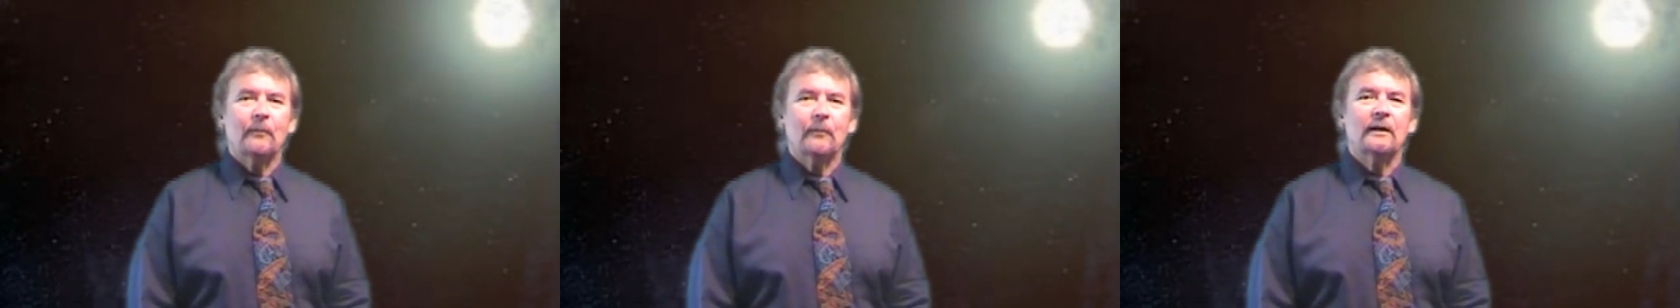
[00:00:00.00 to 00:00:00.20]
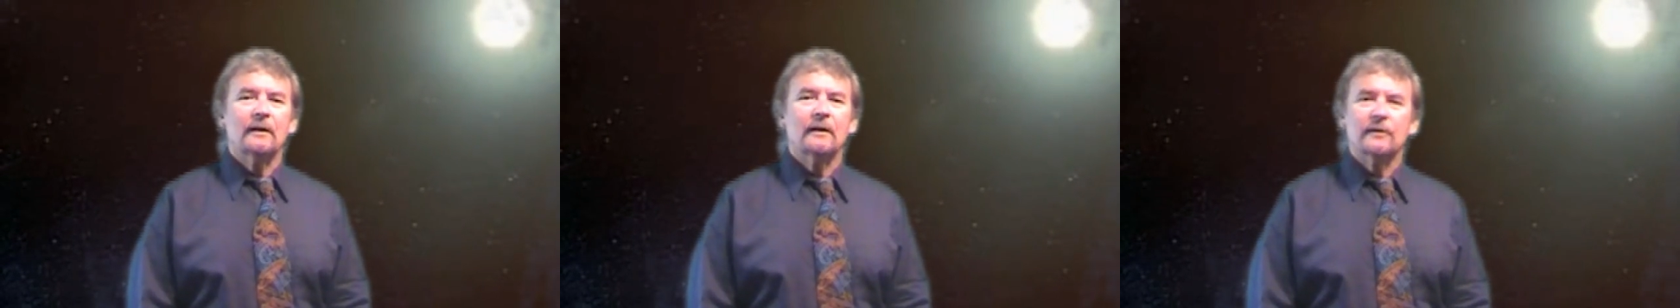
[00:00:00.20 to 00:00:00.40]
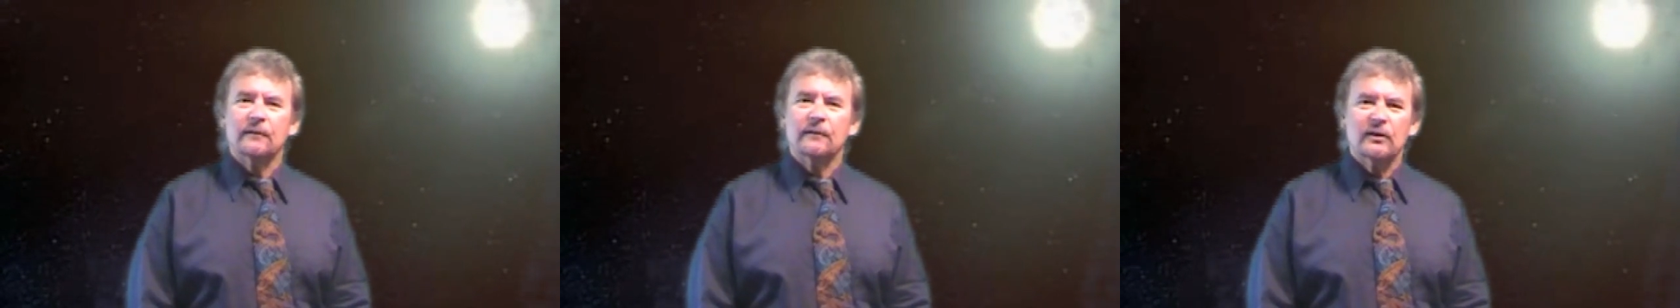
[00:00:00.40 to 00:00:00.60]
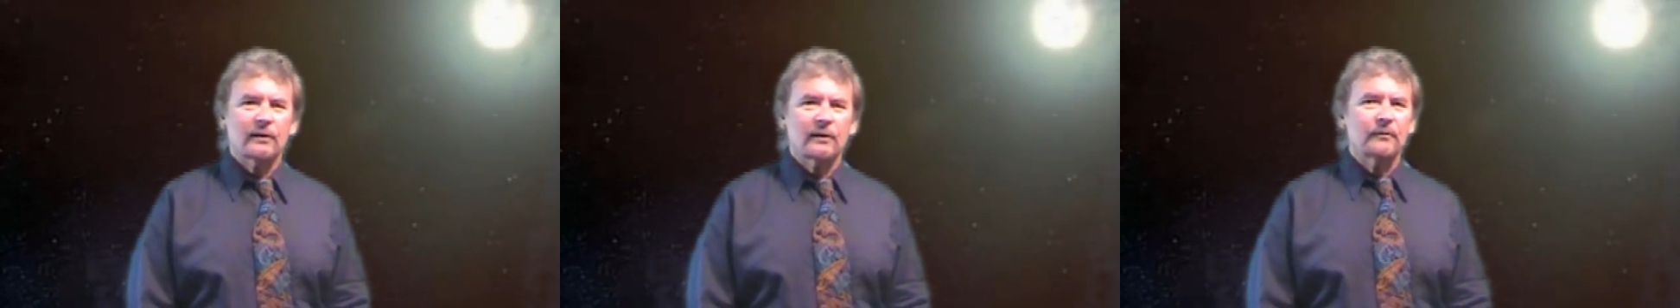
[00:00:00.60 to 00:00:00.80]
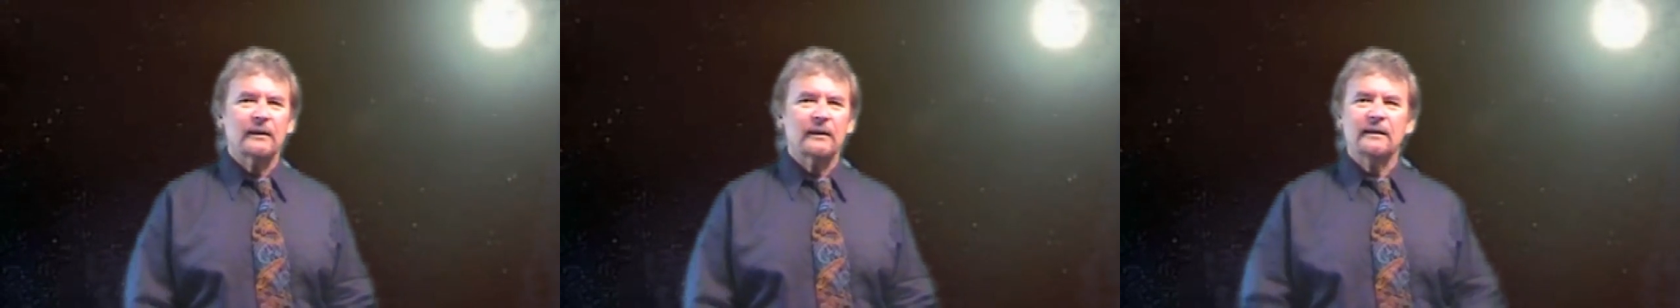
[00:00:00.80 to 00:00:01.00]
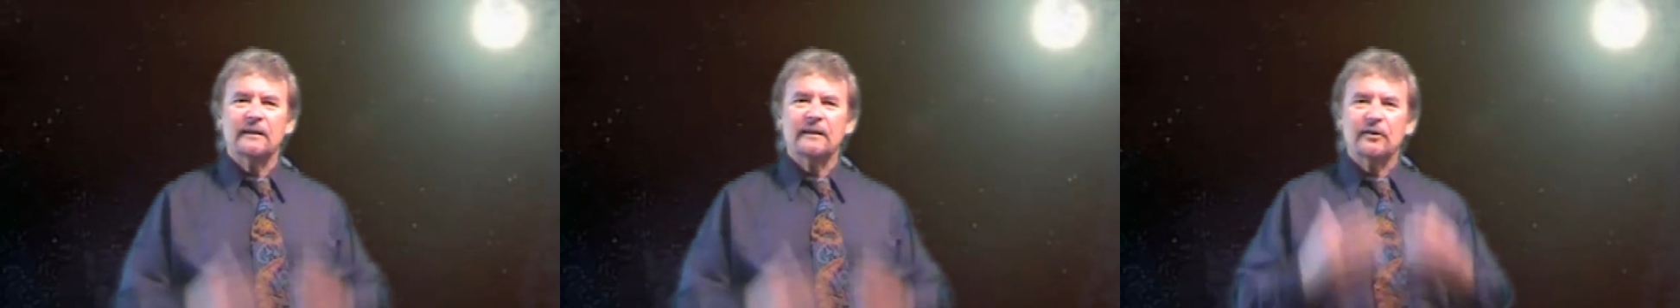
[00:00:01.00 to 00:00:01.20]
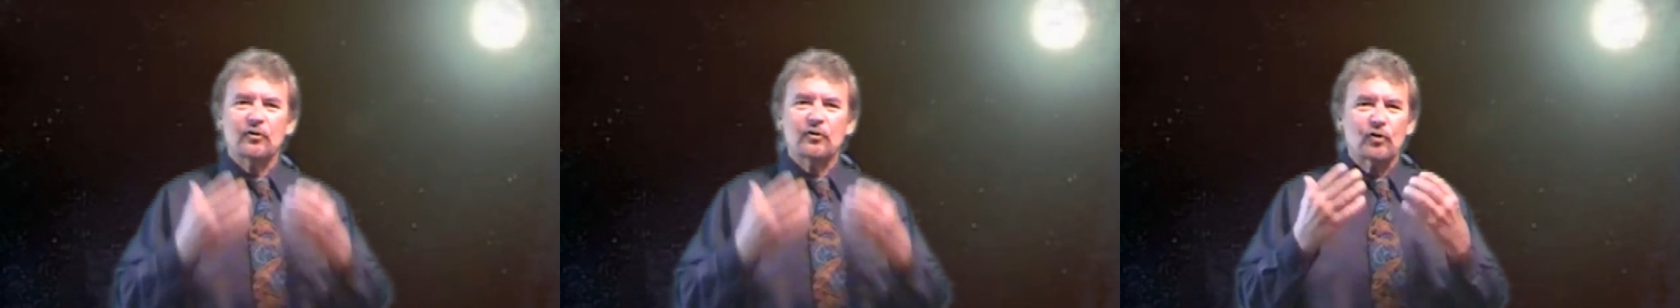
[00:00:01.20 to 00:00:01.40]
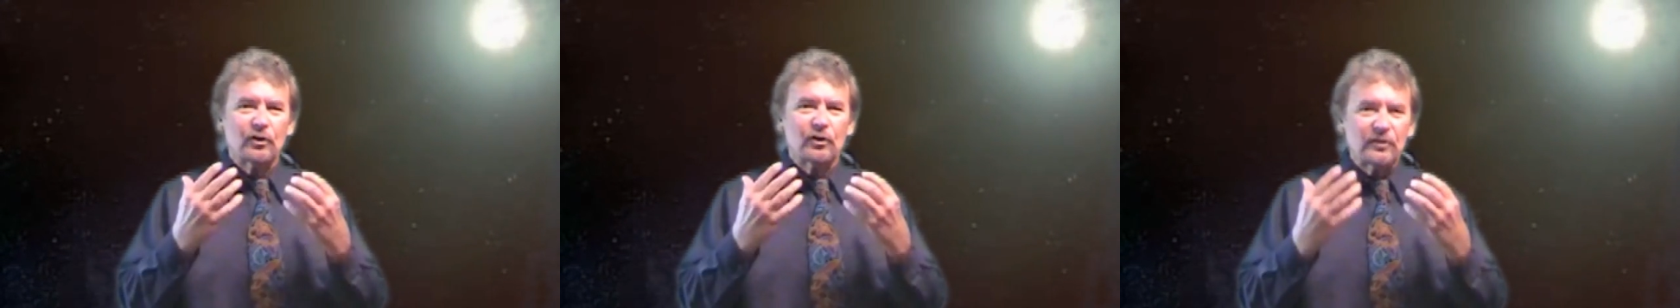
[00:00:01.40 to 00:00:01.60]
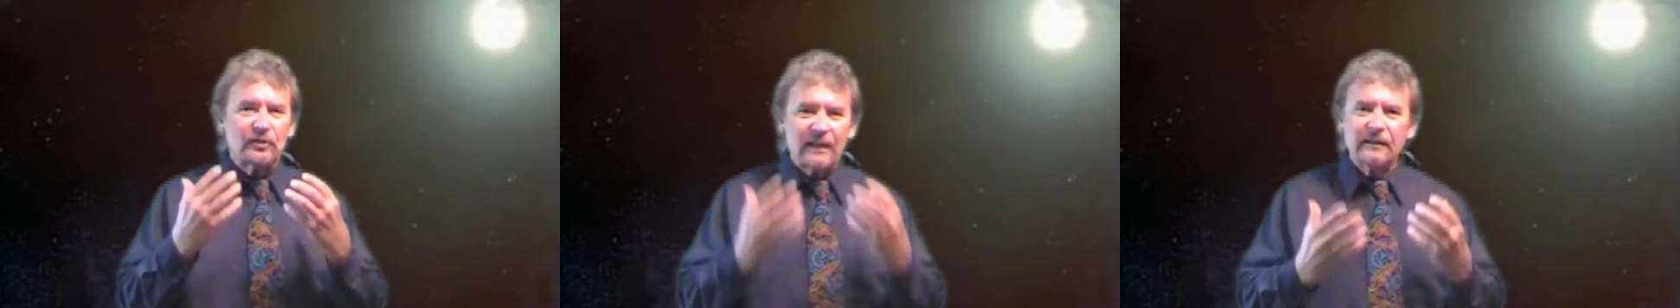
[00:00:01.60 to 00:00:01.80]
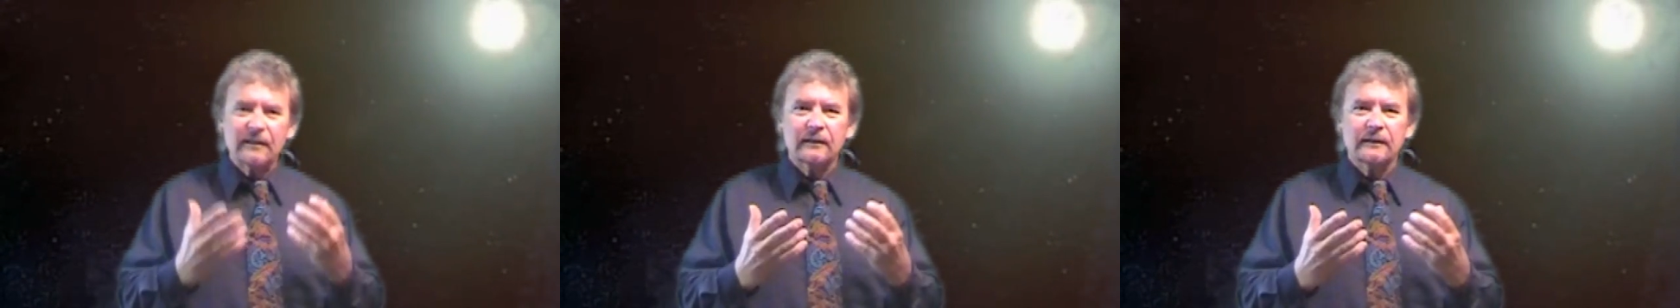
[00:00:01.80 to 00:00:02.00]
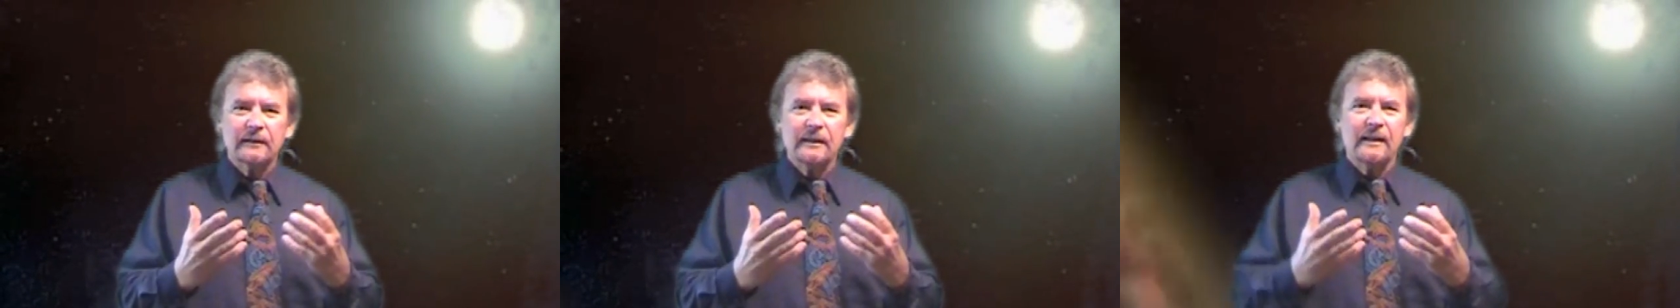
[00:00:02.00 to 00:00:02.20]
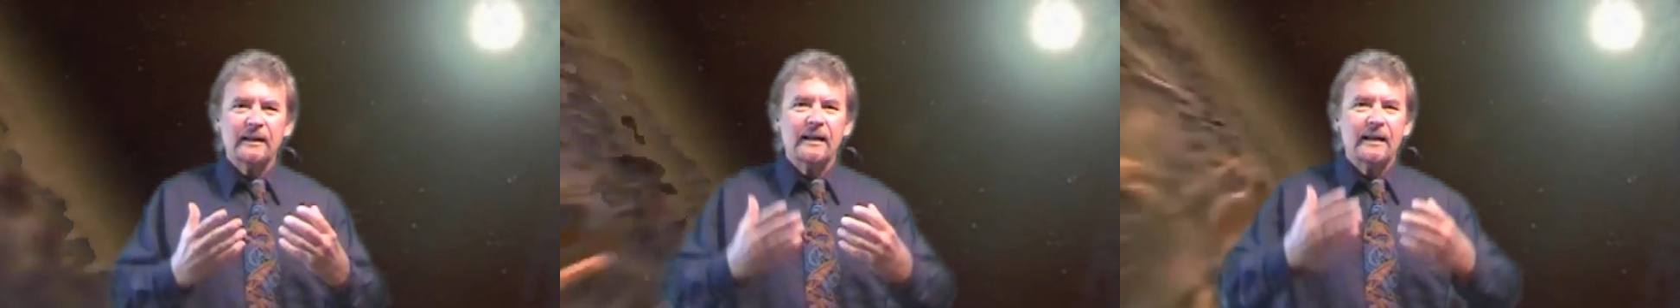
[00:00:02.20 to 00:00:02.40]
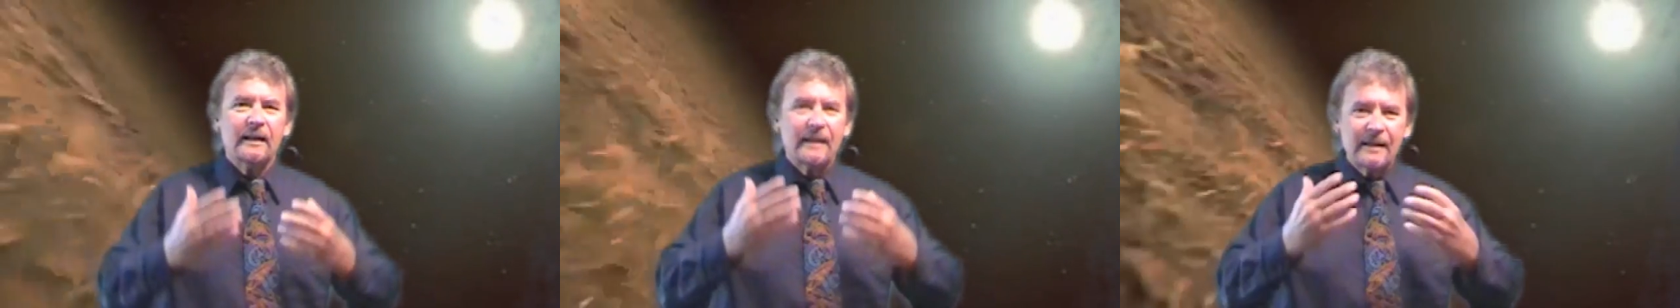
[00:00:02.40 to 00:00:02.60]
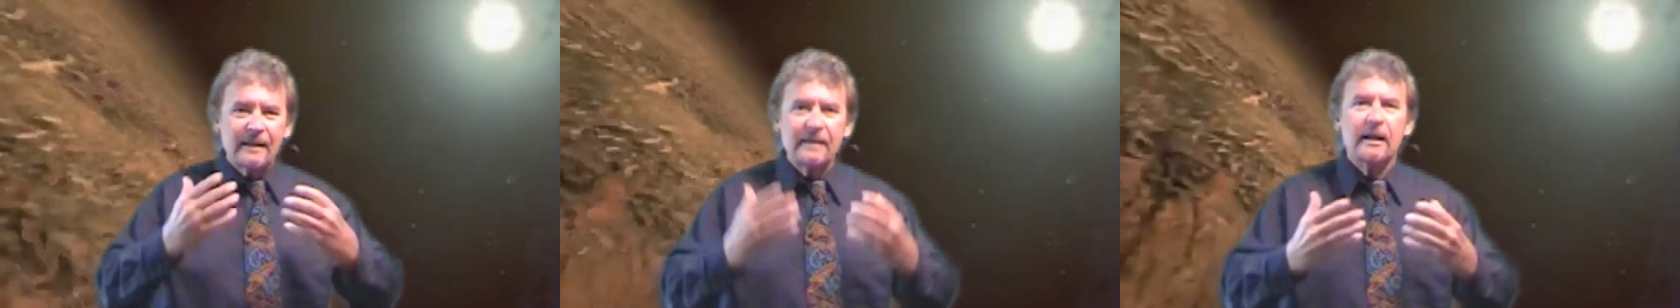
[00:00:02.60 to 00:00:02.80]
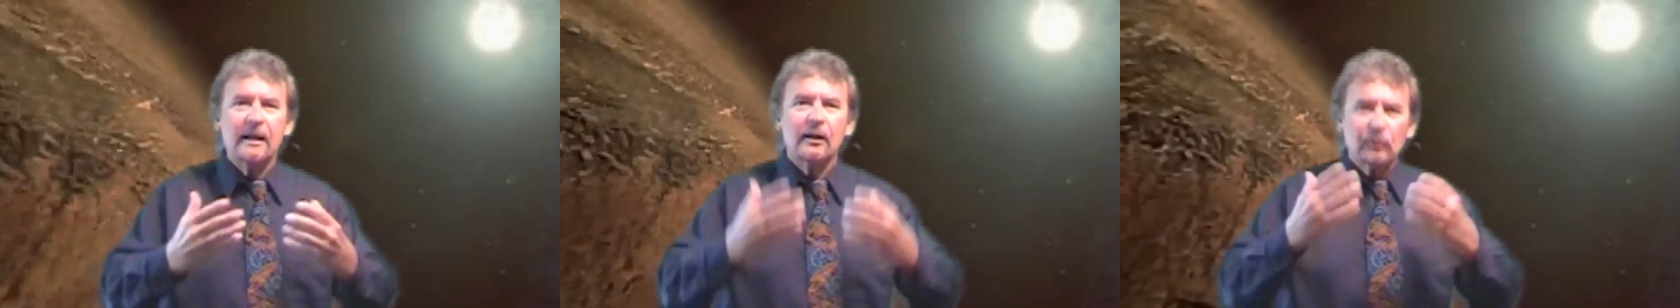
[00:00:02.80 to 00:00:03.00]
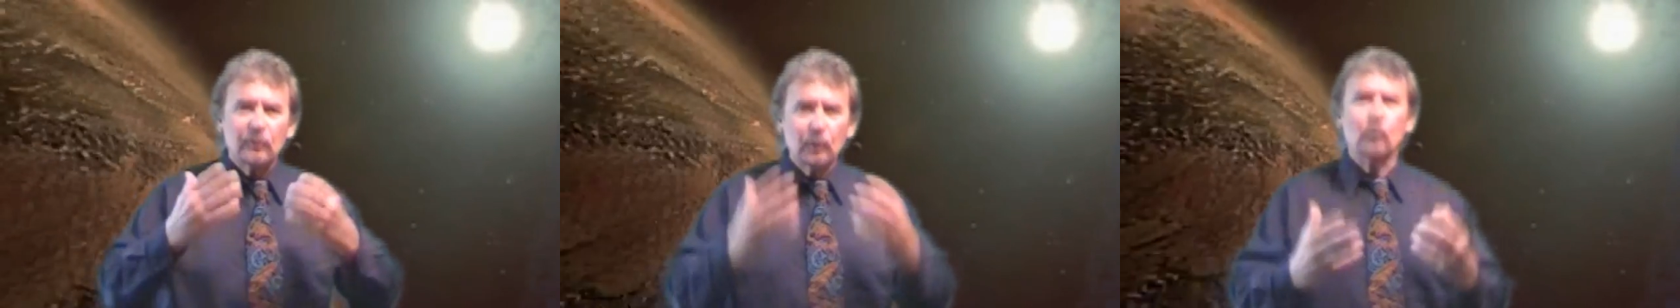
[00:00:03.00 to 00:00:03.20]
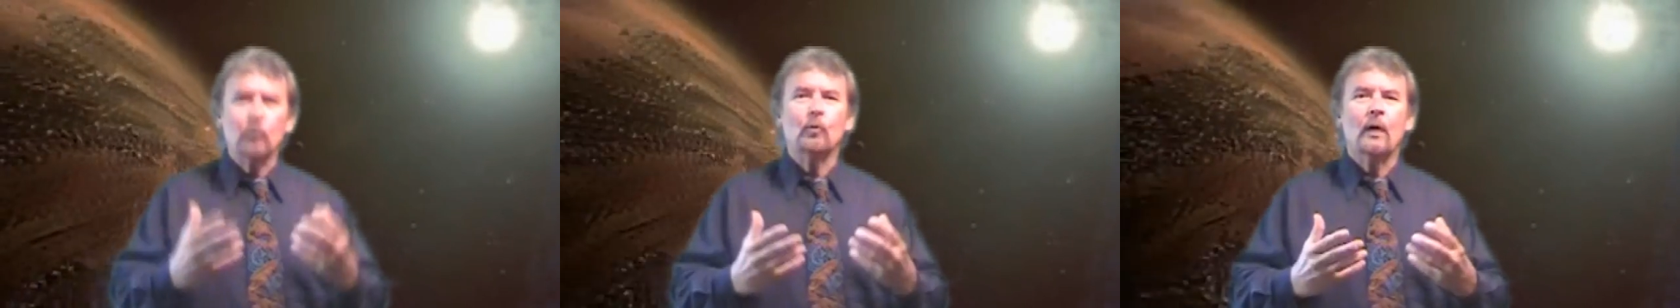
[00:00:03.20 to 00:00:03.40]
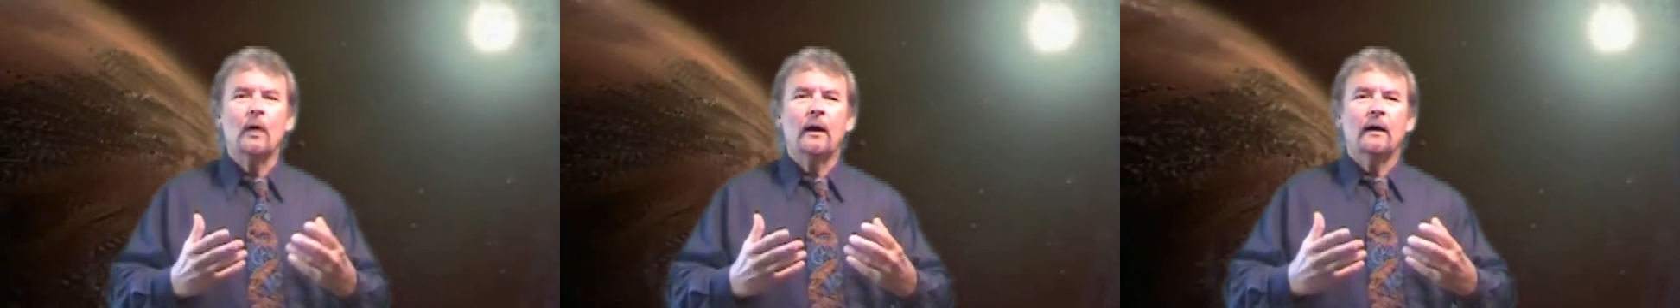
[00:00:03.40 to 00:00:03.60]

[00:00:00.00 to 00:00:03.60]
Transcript: because of something that is genetically in you